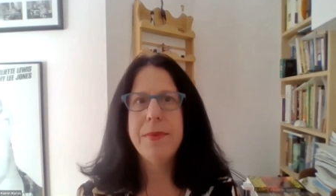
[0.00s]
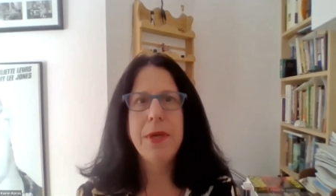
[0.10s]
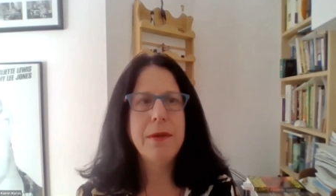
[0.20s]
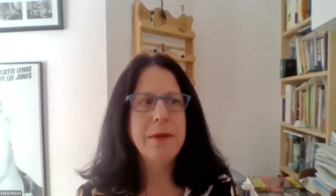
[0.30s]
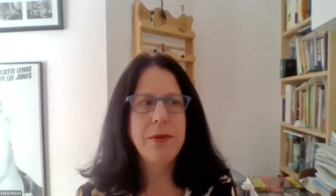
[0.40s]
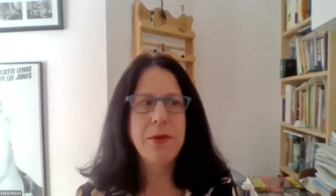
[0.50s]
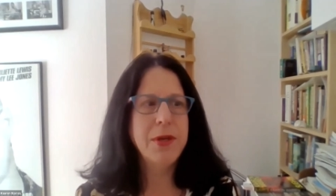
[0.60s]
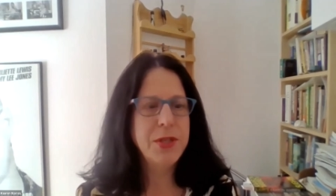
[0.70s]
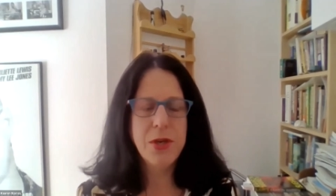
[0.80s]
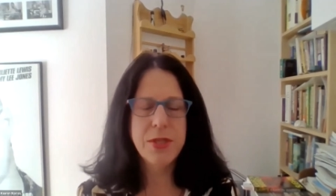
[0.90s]
I
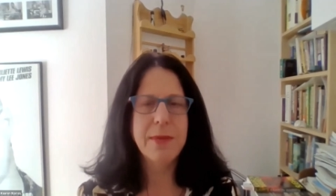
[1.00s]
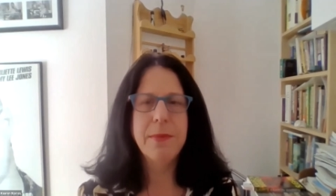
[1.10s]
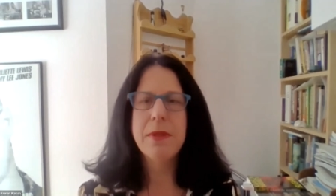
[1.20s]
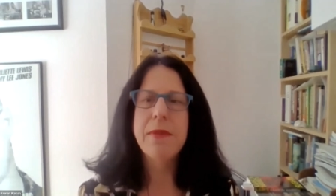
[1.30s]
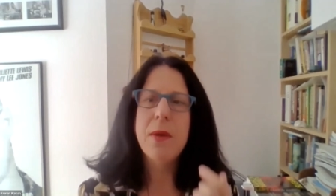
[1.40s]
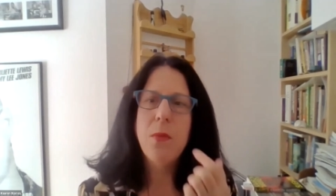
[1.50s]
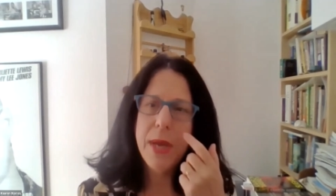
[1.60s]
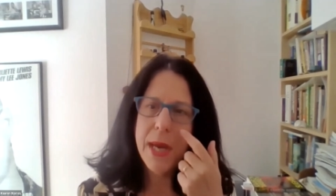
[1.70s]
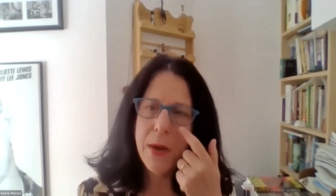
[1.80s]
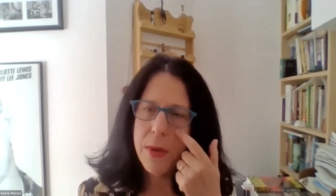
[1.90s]
don't know, something that they're
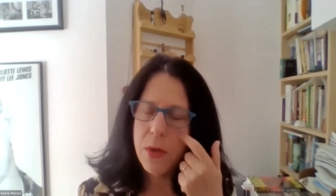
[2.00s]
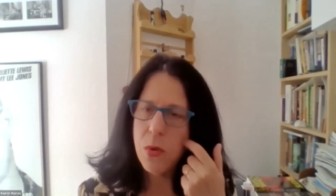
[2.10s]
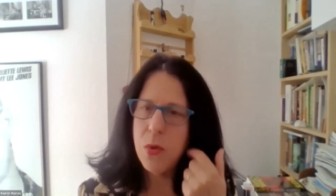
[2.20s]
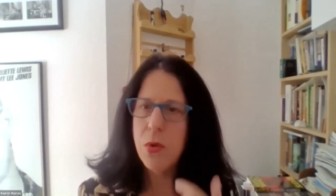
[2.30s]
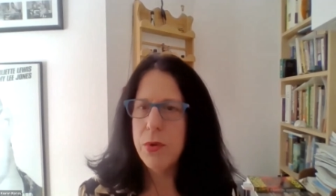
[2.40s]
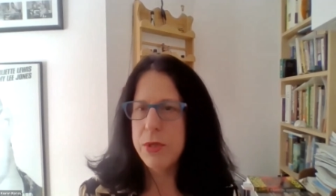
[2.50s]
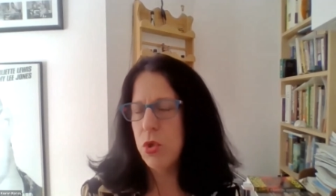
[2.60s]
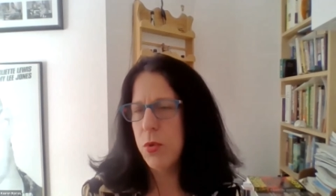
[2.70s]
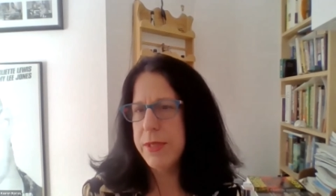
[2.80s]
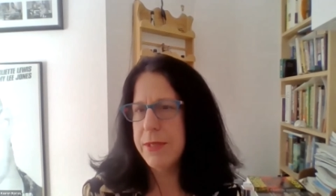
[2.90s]
wearing, or a
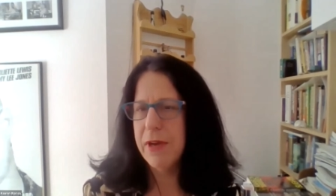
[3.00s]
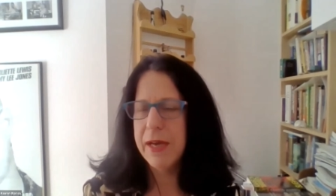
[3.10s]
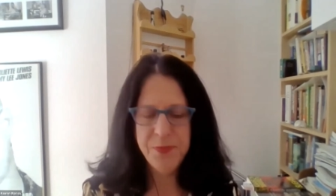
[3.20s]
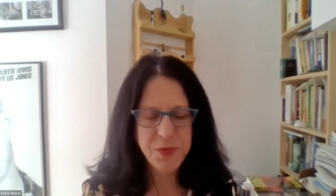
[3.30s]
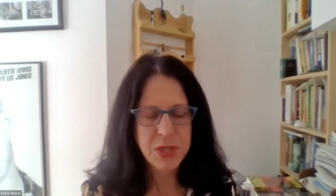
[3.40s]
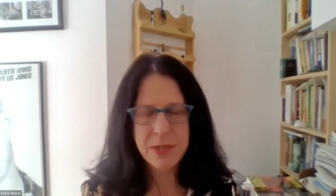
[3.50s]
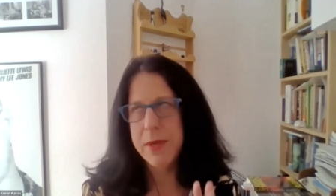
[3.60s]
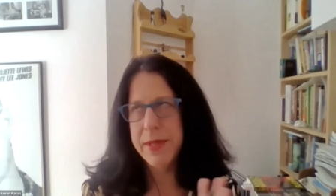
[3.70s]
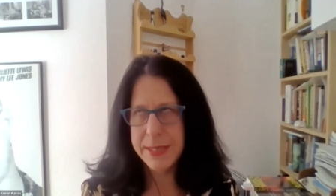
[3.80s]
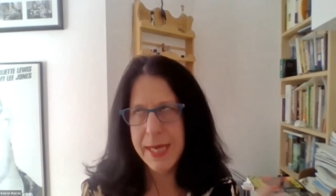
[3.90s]
choice of, like, I just
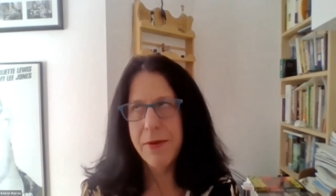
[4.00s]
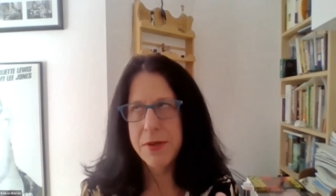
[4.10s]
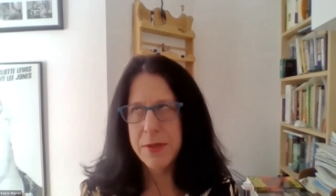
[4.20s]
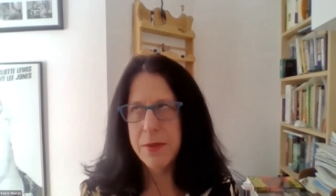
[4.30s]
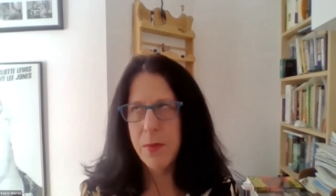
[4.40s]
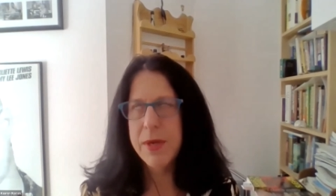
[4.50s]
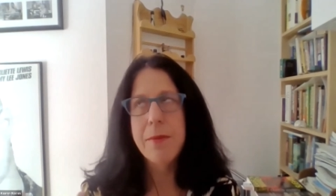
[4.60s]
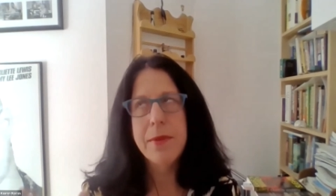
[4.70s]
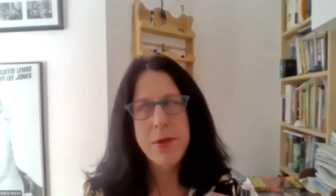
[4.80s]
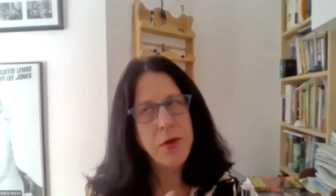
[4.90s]
want this character in
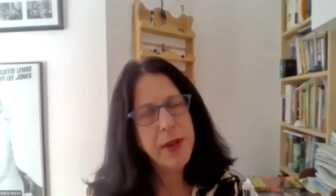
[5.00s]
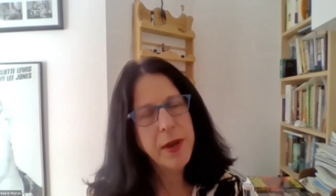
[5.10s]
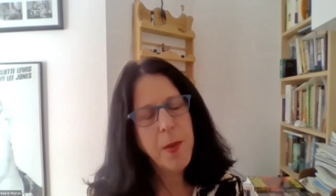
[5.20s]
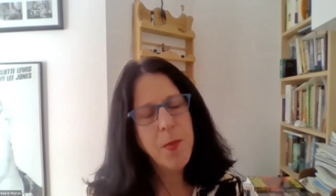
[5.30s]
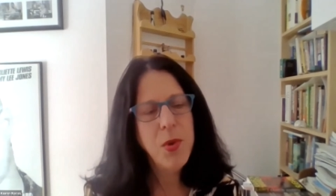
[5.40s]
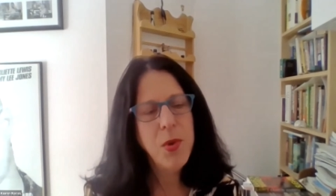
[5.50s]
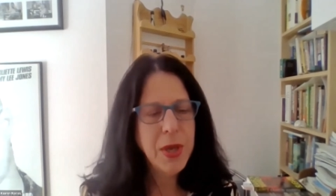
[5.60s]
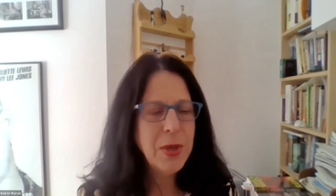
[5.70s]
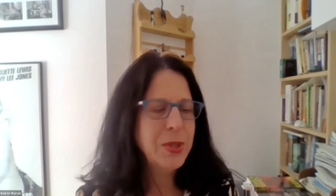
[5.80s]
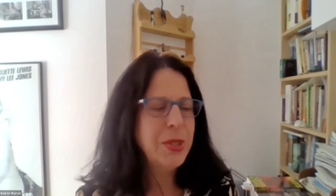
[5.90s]
the novel I'm
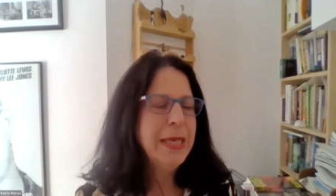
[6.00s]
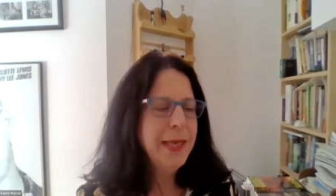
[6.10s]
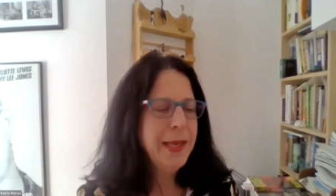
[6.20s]
working on.